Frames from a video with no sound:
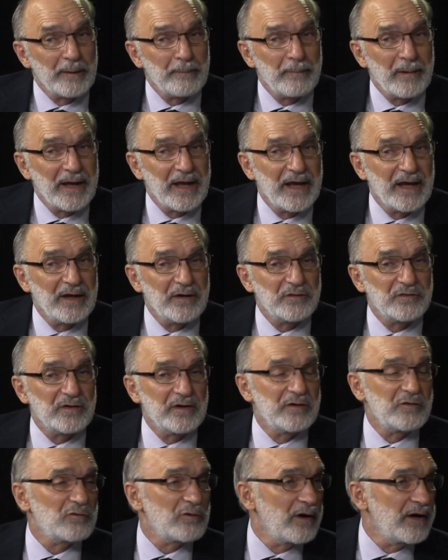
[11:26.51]
pains
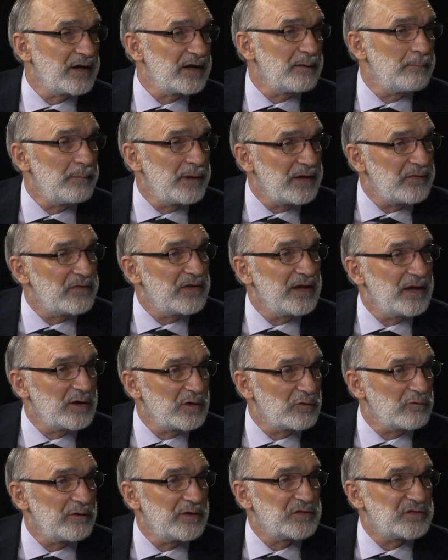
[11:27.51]
and trying to meet the
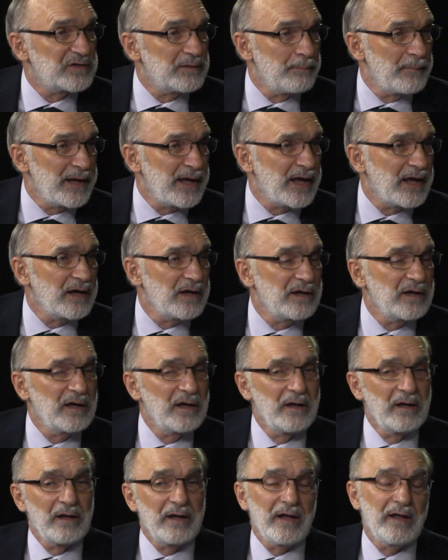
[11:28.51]
increased demand,
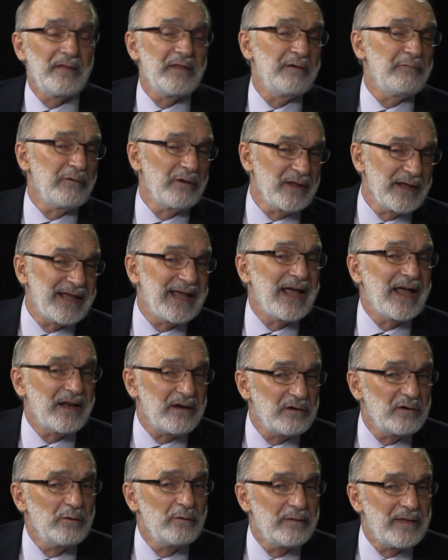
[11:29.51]
and they really can't
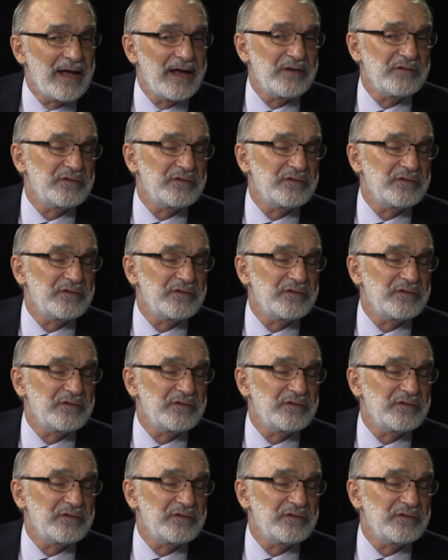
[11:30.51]
do that.